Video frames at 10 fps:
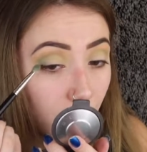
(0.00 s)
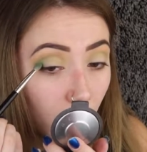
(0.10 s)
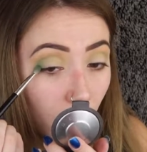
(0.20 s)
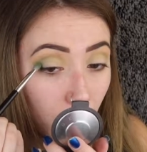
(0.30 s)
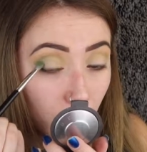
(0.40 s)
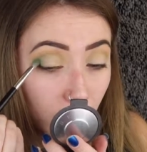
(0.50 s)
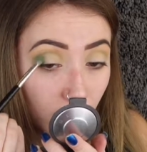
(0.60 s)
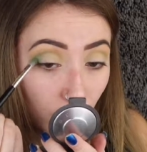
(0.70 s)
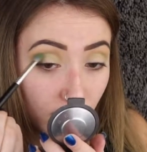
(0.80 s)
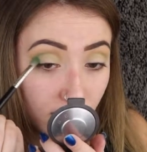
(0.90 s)
but I'm
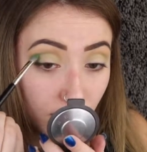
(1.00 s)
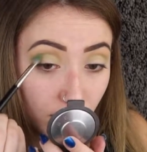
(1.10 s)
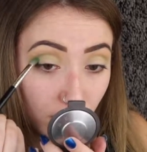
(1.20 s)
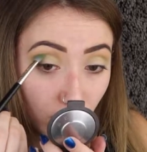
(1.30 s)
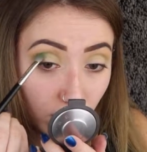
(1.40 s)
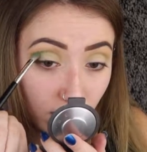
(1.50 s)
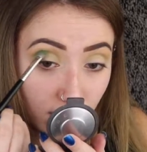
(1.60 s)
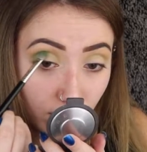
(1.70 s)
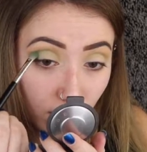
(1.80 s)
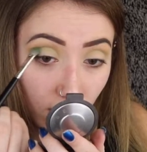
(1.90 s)
really going to build
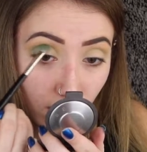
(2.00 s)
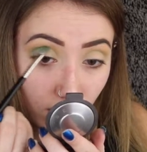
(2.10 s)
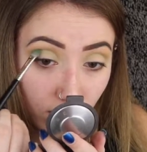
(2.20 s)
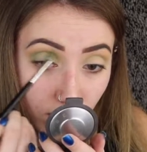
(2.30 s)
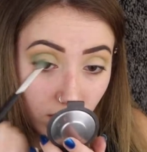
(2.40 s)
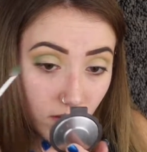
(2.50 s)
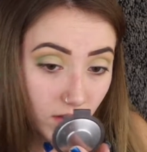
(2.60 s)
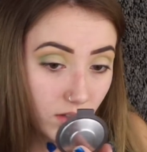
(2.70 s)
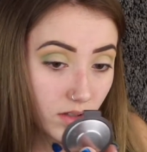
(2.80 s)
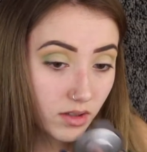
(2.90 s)
this one up.
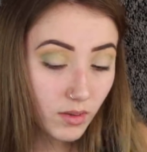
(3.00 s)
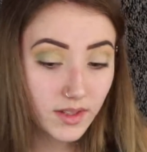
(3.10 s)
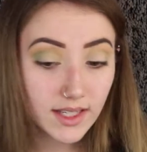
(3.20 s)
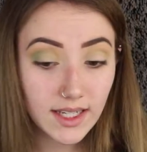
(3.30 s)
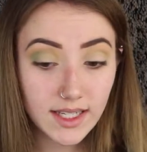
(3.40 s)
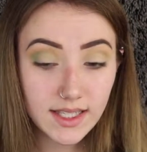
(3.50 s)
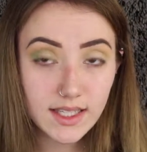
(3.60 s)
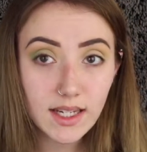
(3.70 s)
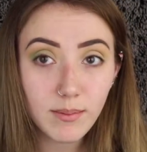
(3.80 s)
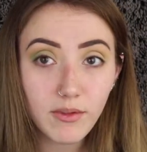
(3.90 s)
So it's like a
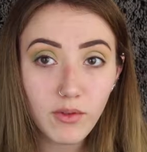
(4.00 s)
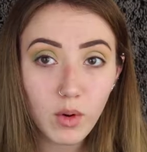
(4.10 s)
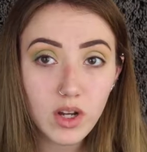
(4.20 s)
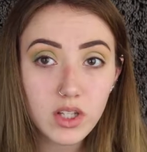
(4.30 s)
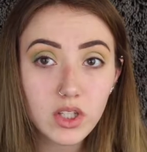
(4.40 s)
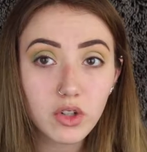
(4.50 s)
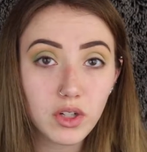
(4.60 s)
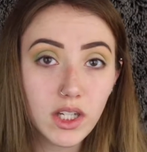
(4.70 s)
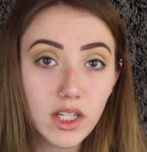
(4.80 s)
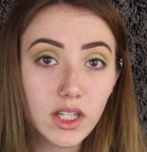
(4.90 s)
deep forest
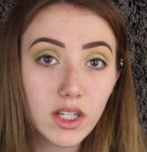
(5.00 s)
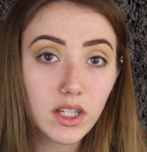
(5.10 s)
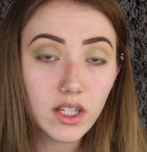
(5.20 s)
green.